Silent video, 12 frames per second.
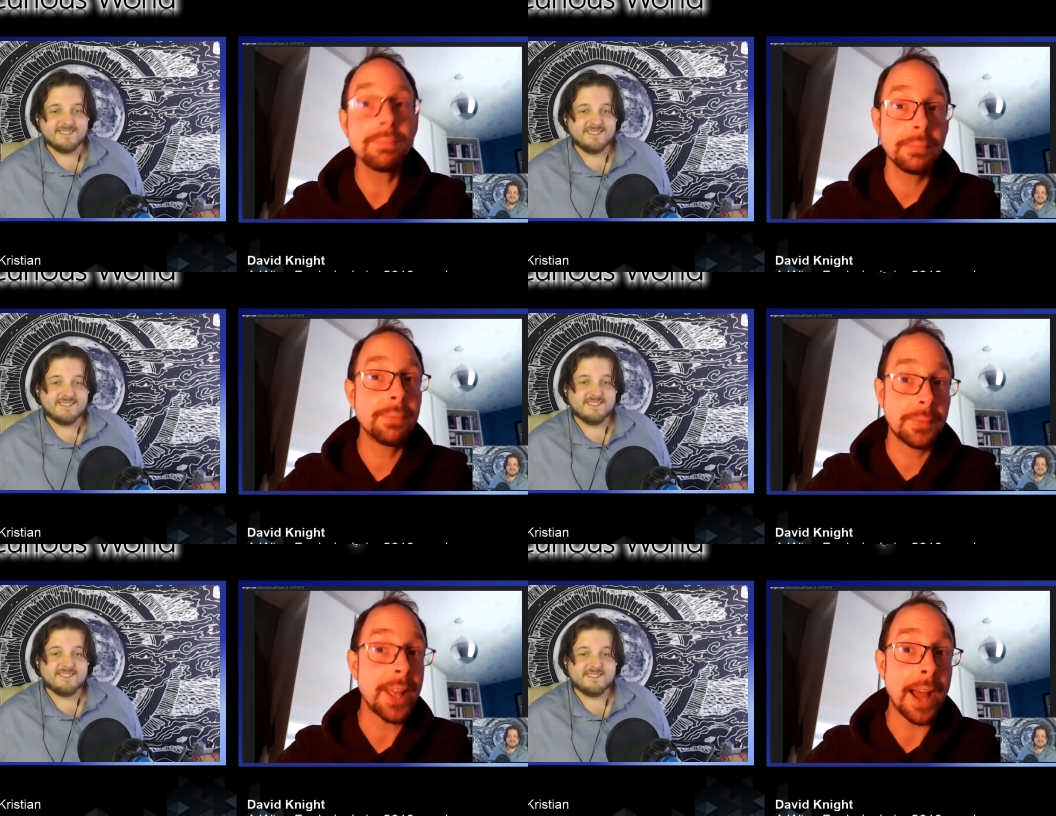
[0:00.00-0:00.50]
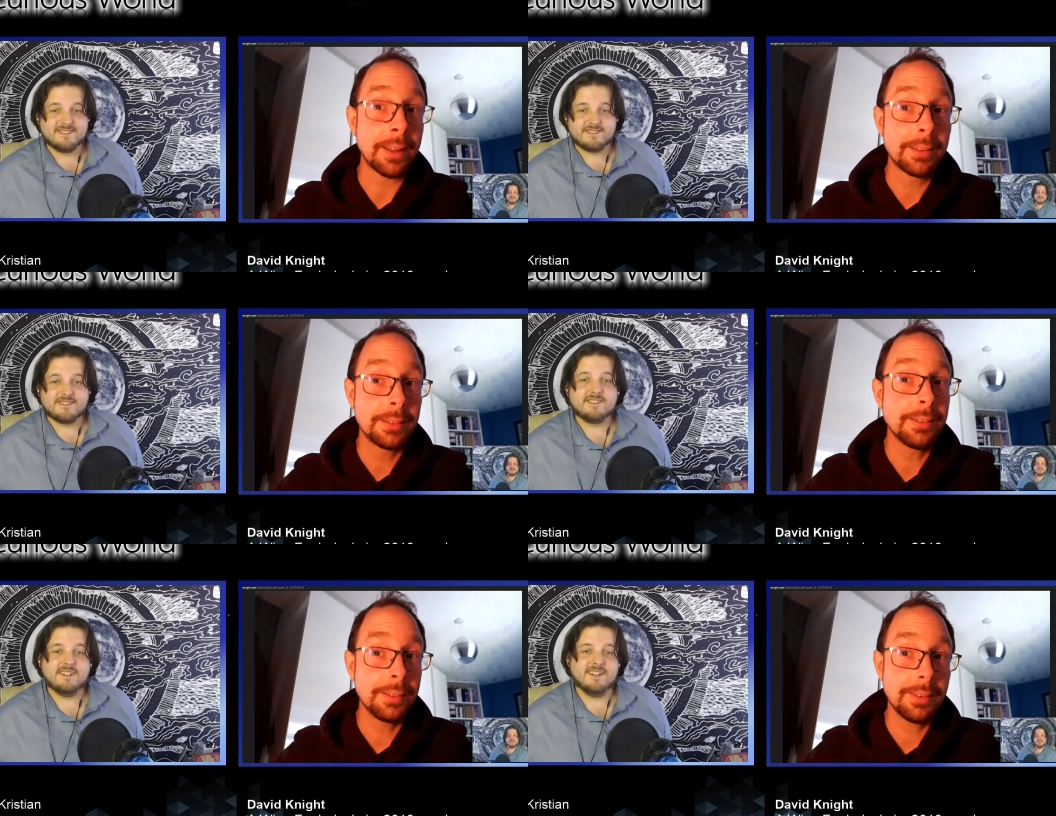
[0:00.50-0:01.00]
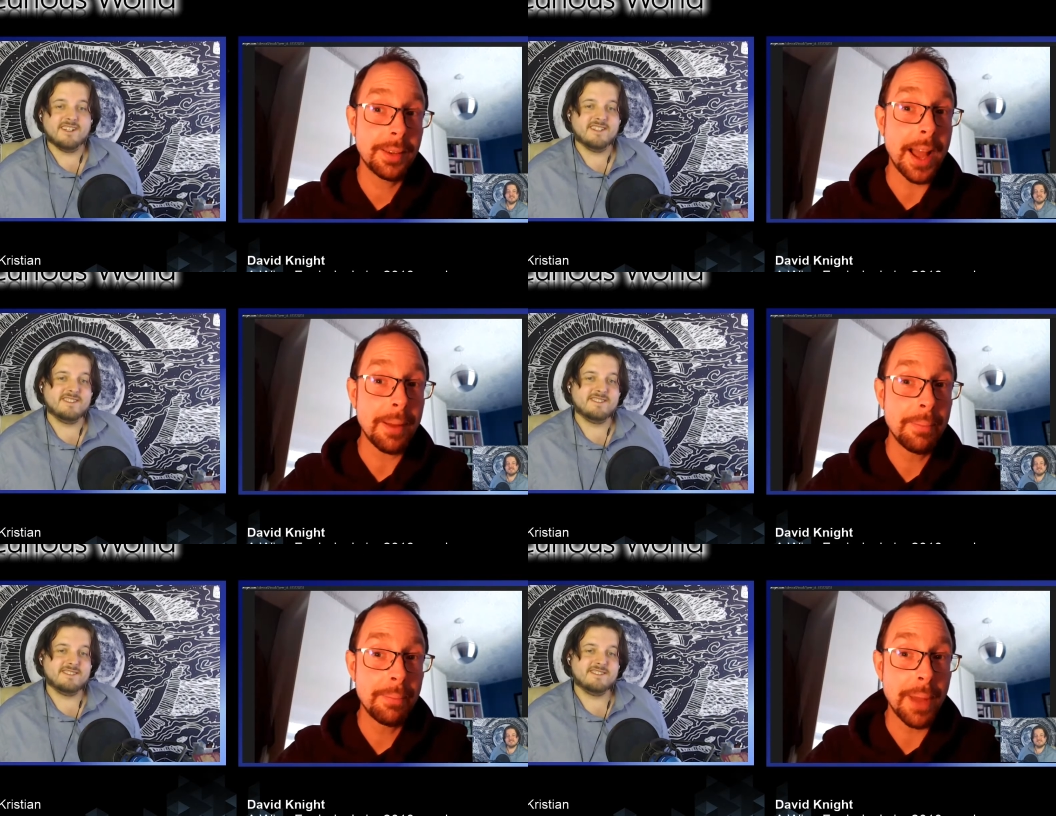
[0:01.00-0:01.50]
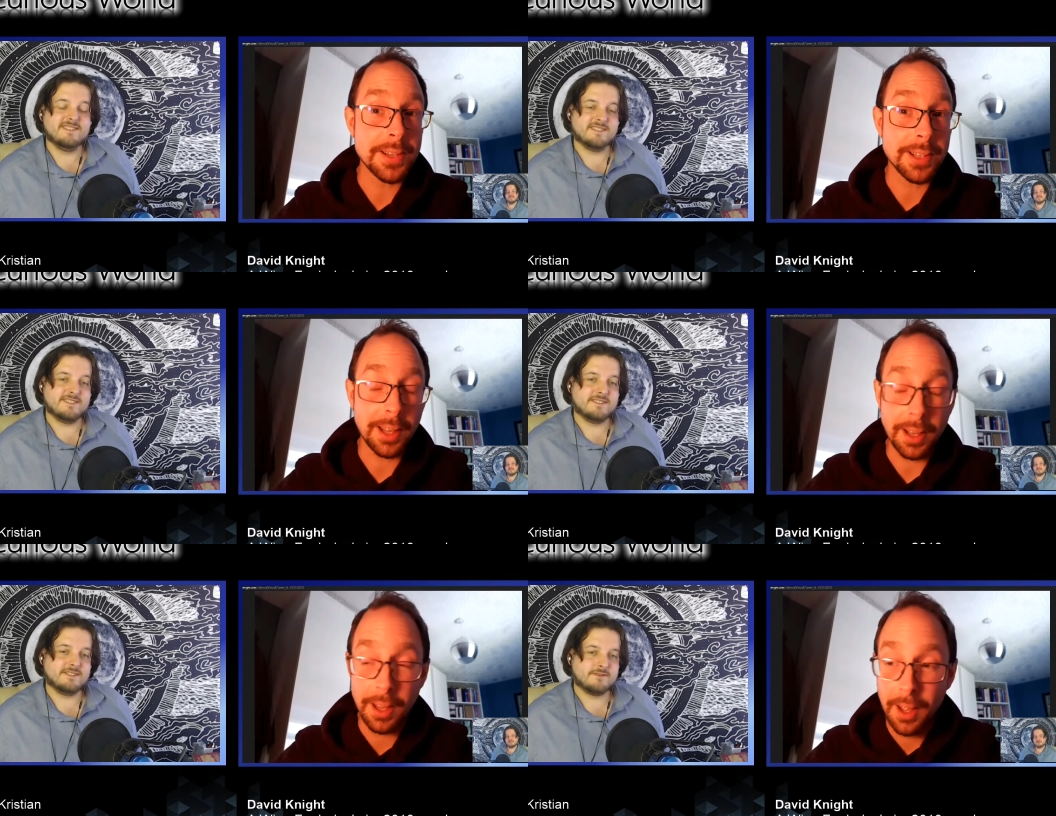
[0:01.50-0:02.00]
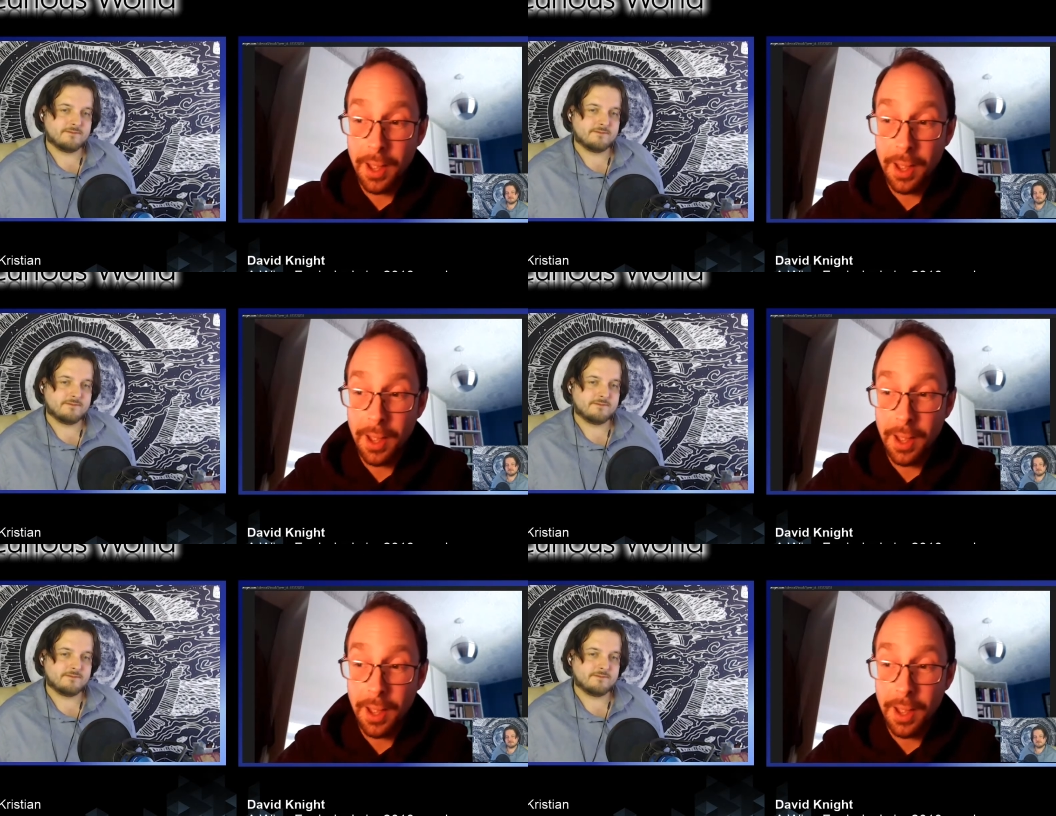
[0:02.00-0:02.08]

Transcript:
Speaker 1: yeah, yeah, basically.